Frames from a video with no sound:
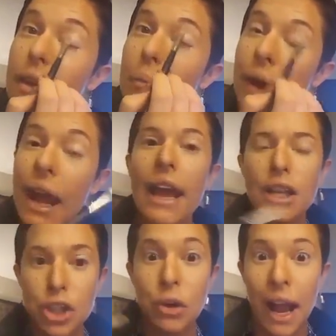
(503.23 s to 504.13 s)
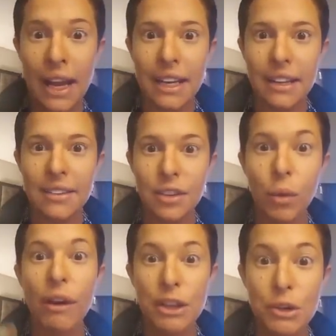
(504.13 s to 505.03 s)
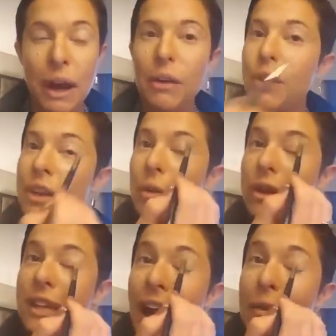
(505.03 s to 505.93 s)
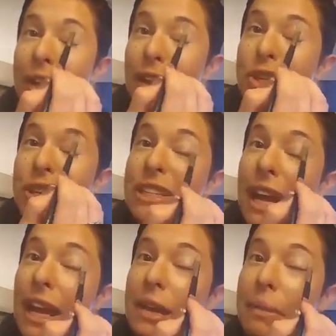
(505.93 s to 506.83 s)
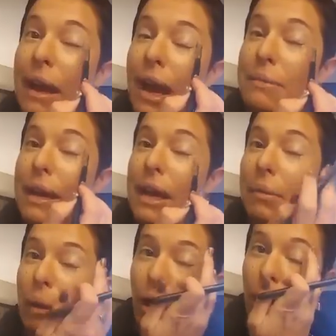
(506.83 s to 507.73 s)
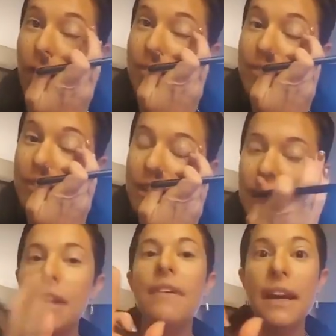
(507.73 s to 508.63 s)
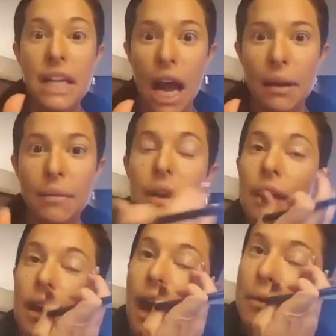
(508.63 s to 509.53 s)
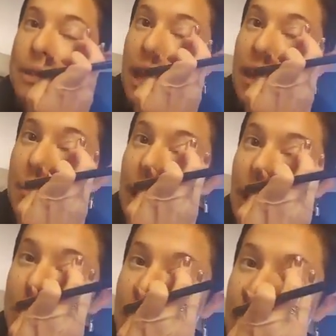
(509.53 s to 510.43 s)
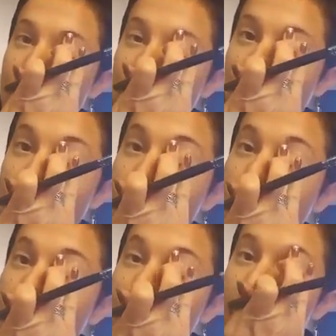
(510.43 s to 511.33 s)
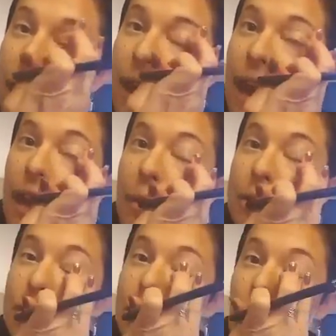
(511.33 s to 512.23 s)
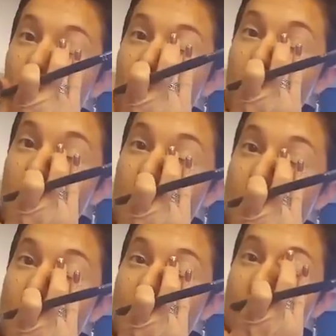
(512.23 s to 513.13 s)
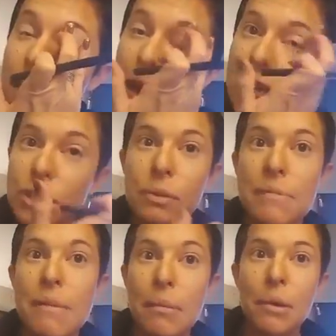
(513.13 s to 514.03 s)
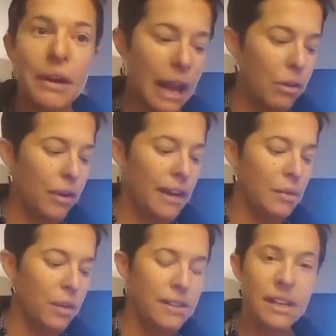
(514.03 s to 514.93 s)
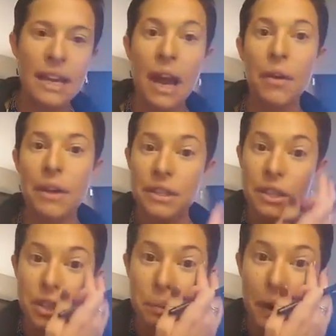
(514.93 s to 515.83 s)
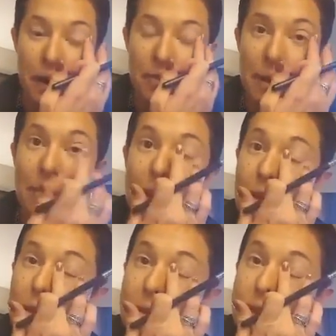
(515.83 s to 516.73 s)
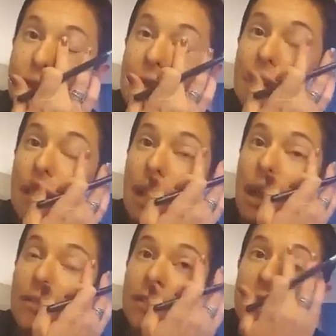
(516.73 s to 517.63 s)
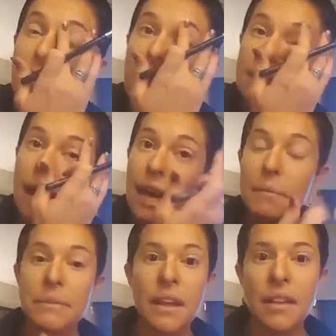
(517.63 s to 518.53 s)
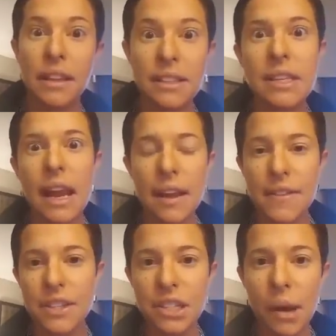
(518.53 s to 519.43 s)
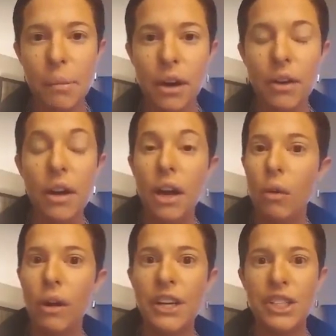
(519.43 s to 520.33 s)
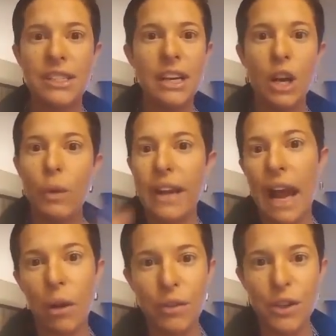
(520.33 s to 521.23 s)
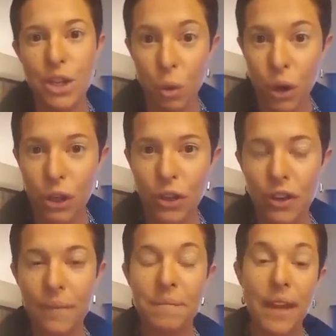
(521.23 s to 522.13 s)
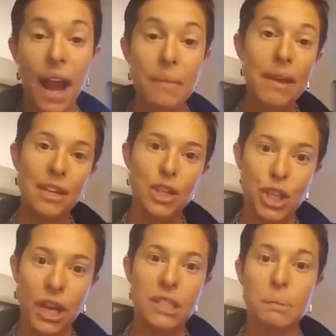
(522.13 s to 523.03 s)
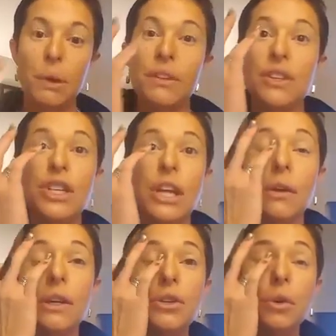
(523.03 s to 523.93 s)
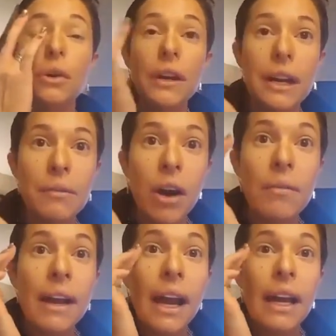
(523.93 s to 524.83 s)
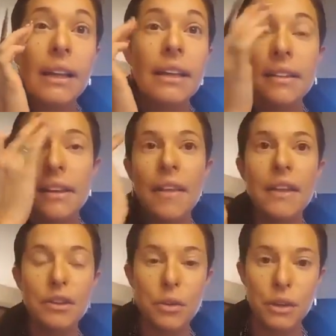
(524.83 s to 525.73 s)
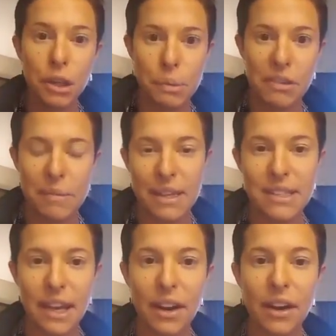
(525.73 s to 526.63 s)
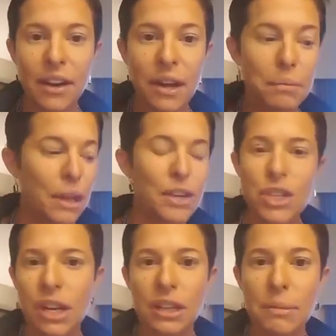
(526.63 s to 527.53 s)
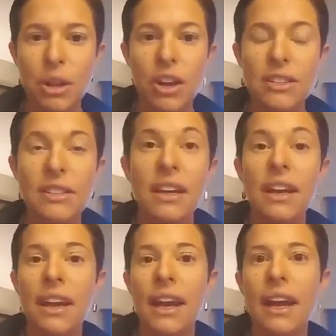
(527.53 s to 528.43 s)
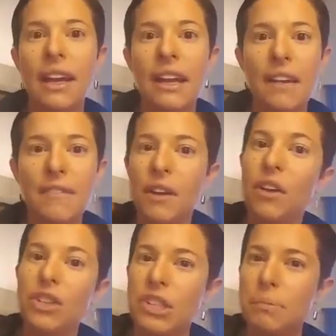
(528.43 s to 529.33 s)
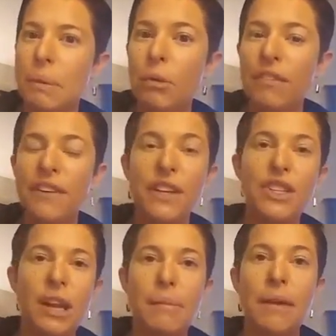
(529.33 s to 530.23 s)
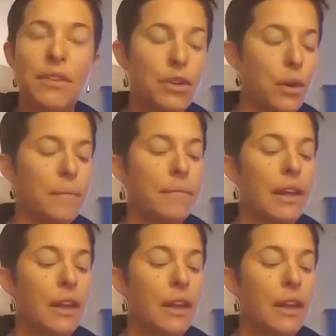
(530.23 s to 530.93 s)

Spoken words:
But I had tried it, so I knew how good it was. I would actually take my eye makeup off. If I had time, I would take my eye makeup off and I would start over, because I just remembered how great it was. And now it's such a part of my regular routine that there are times, let's say in the summer, where I just need a quick out the door look. I may just put the Shadow Control Cream on my eyelids and then do a little bit of mascara and blush and a lip gloss, and I feel just a bit more finished and I'm out the door.